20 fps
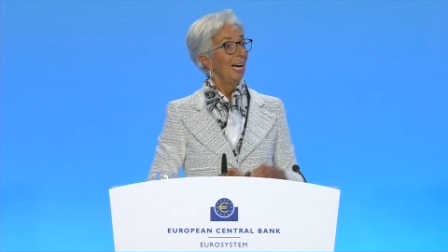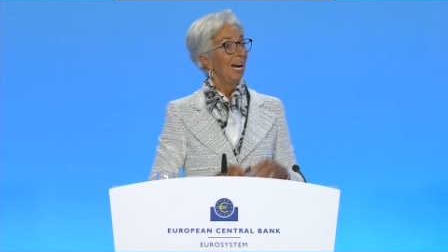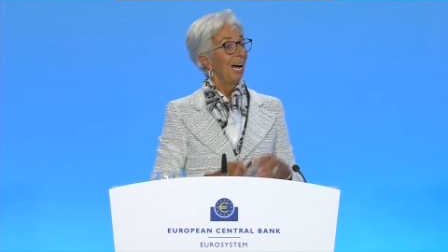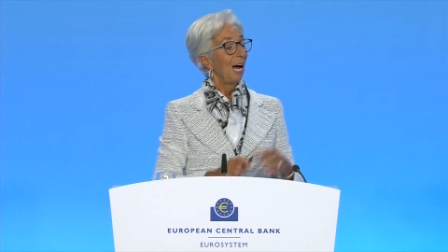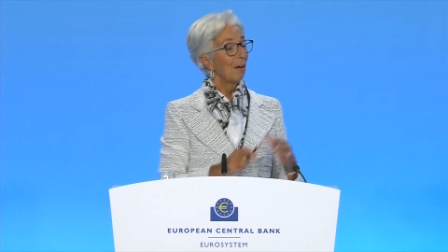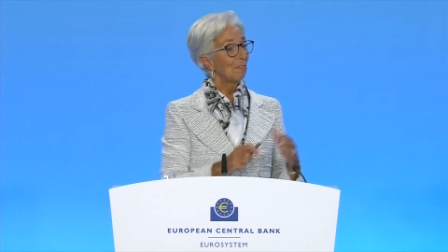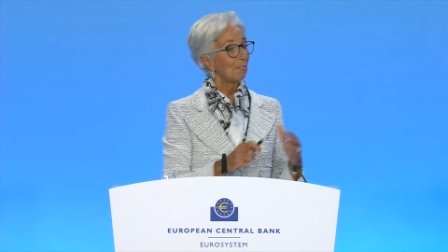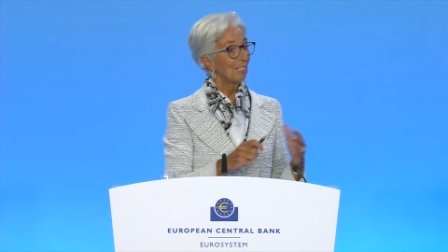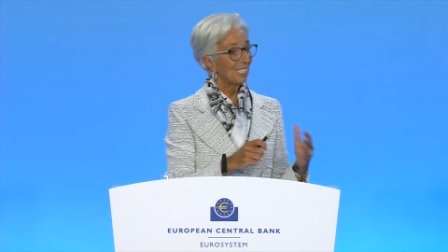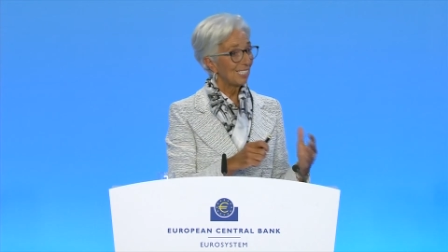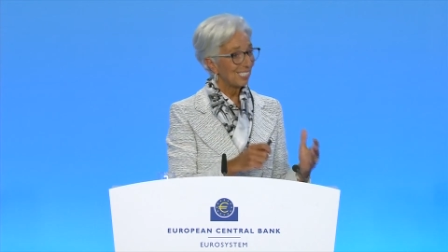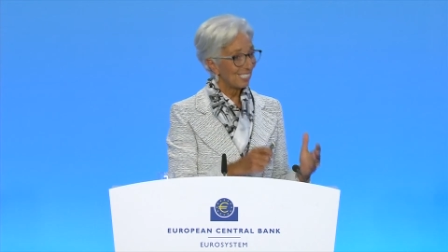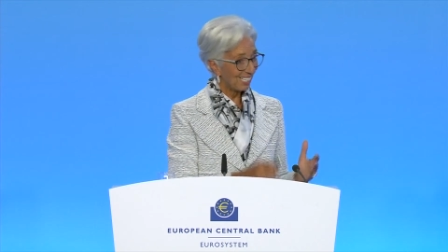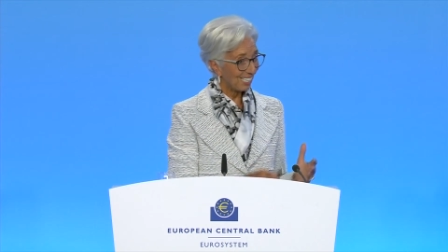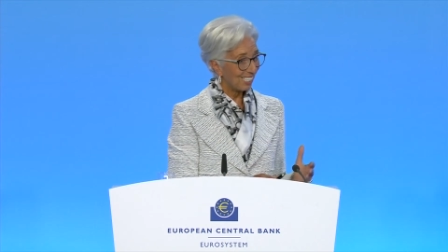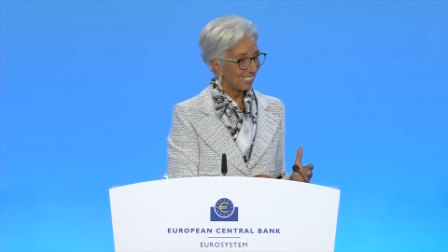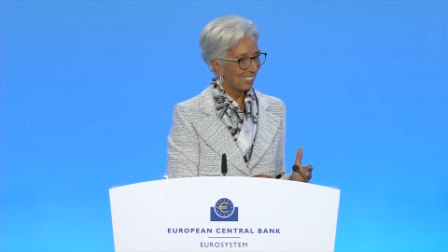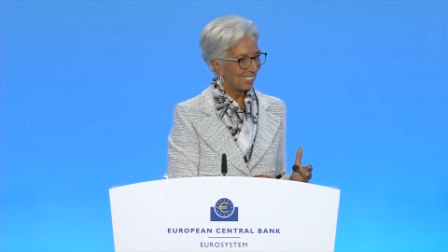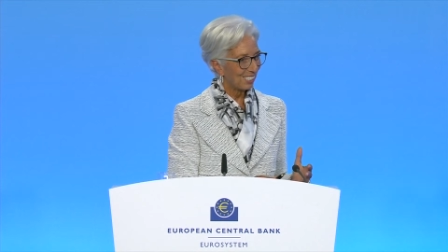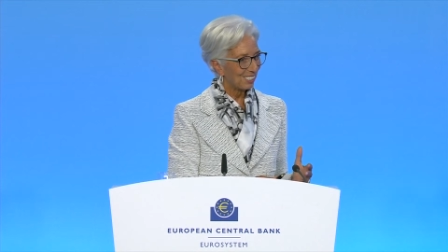Having
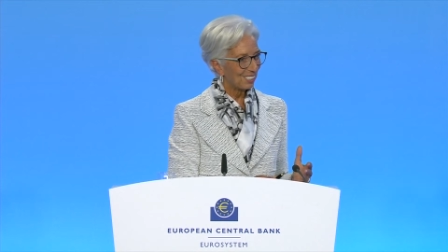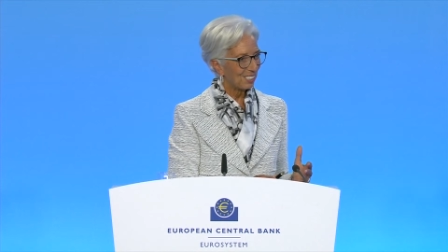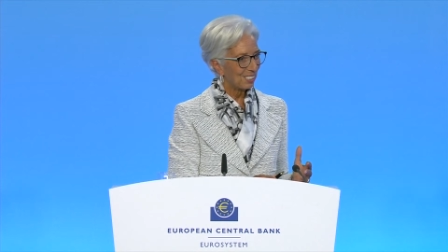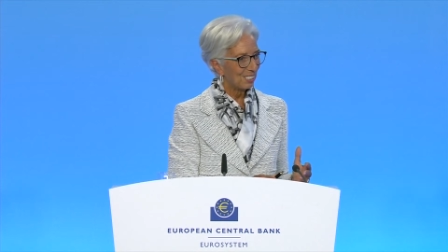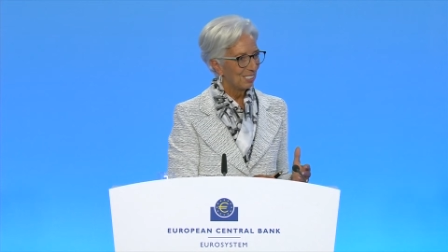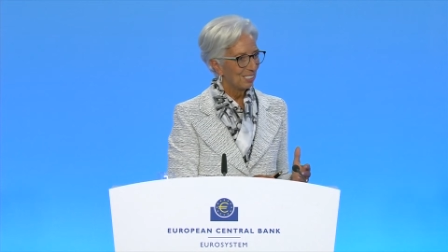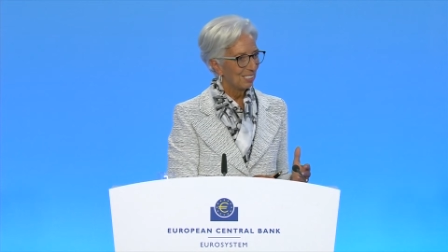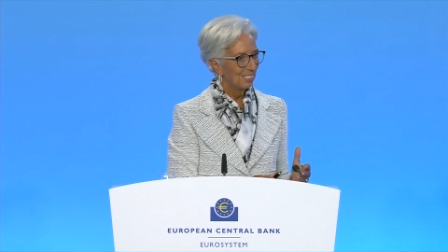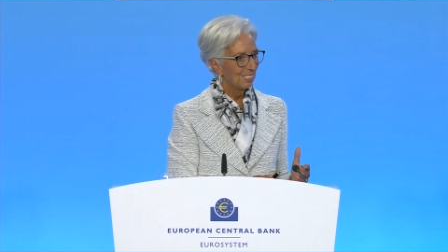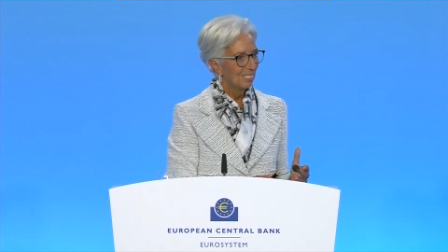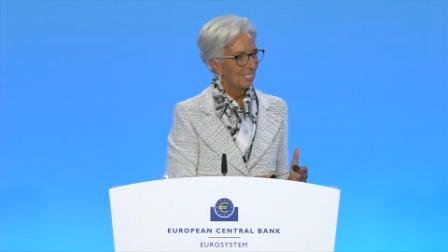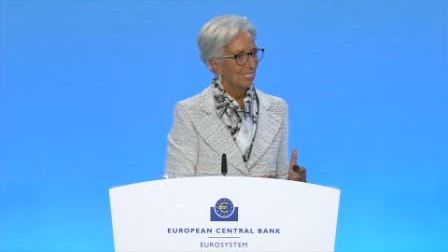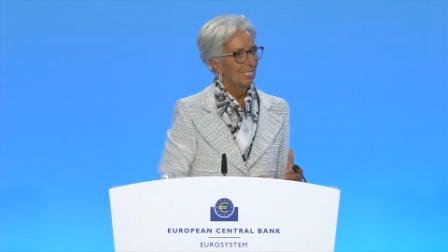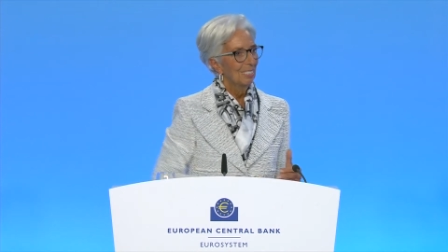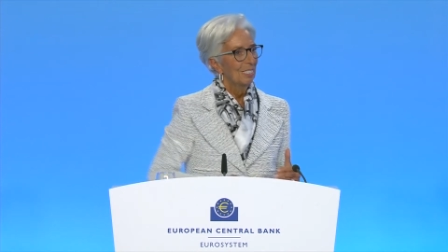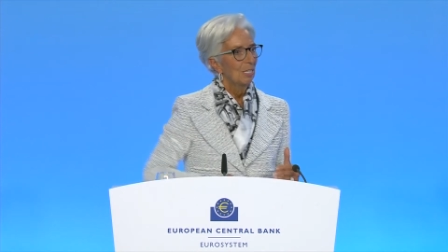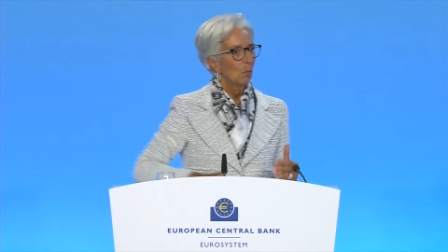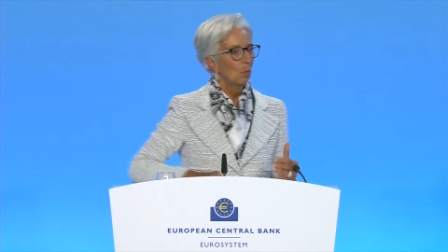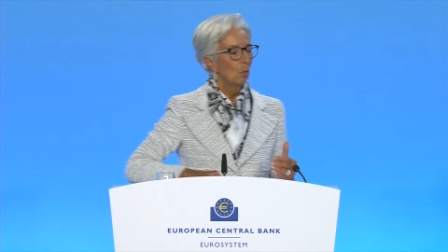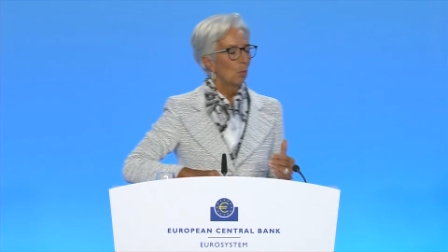said that,
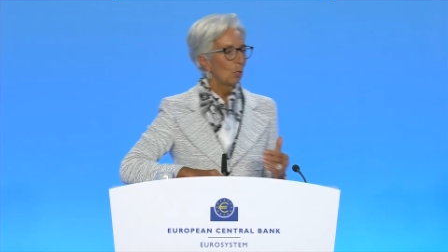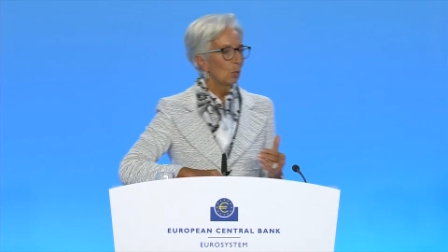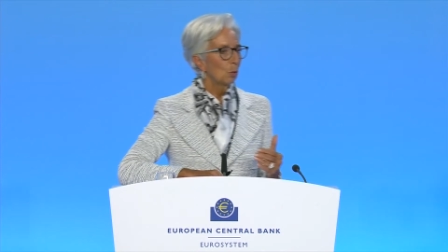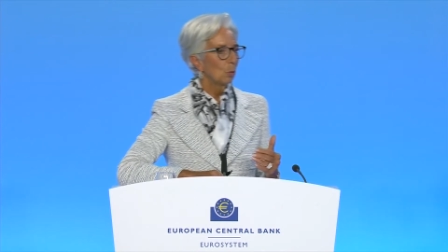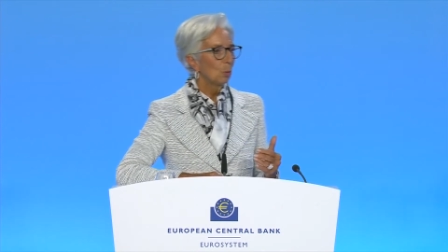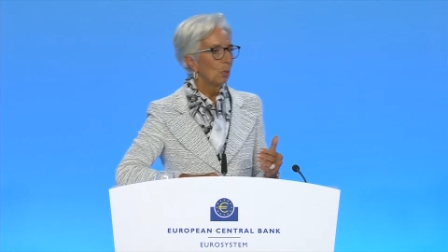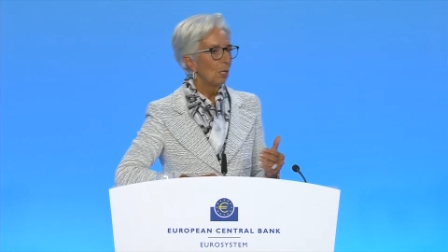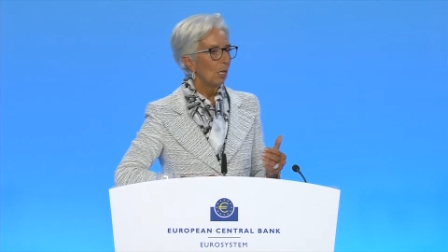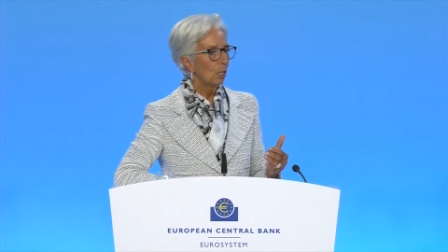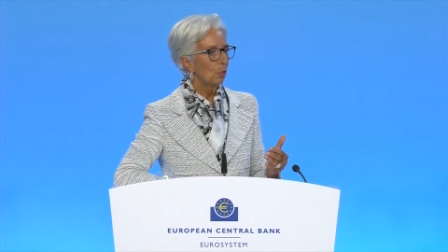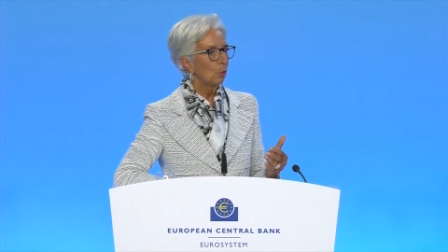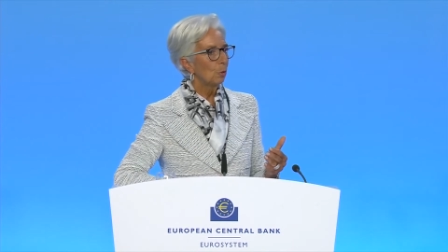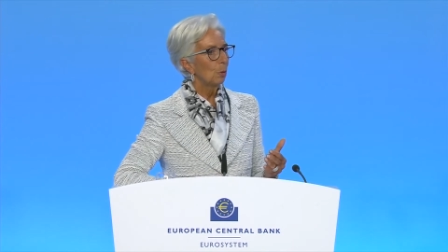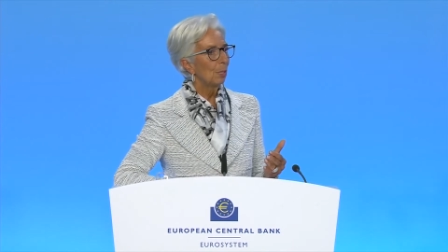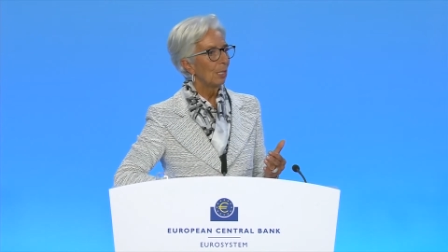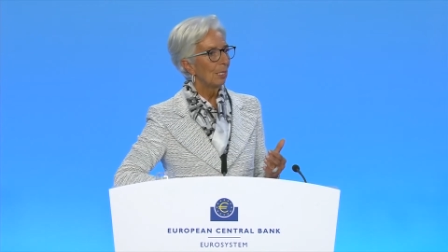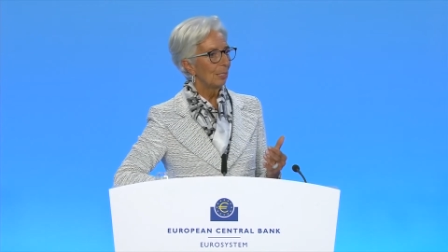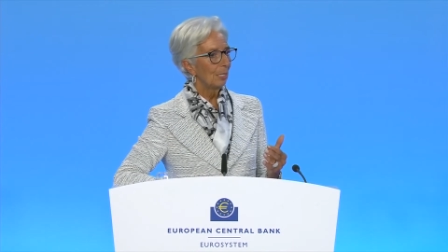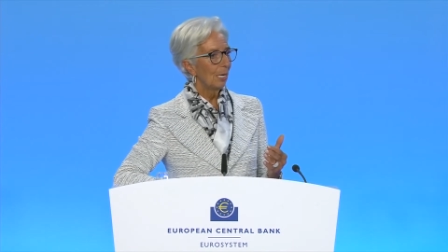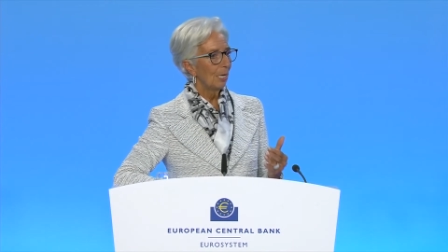what we are
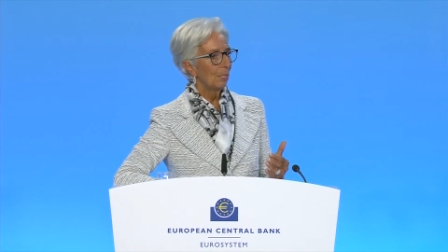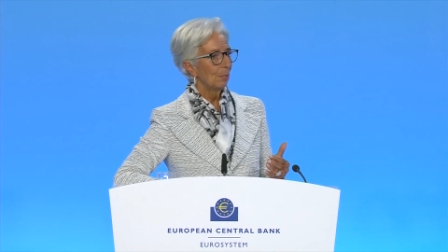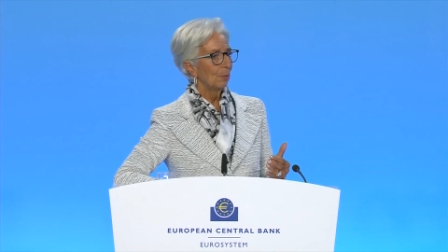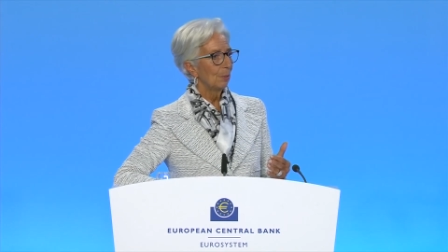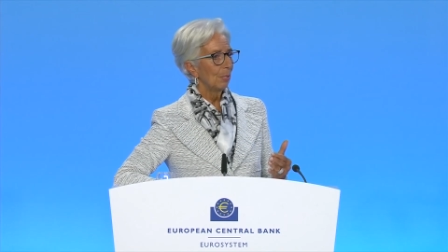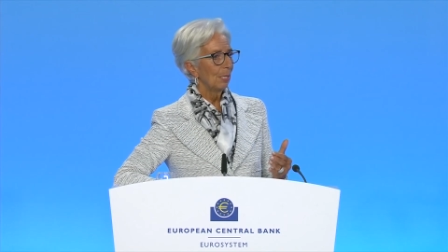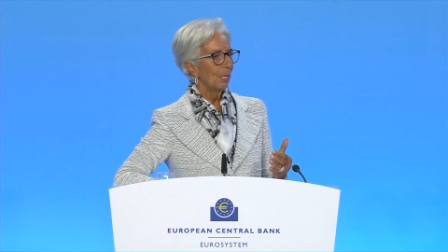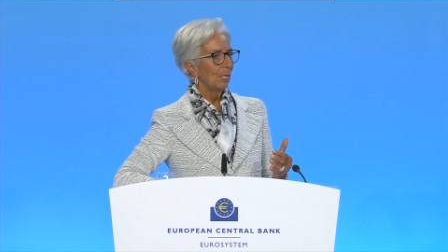doing now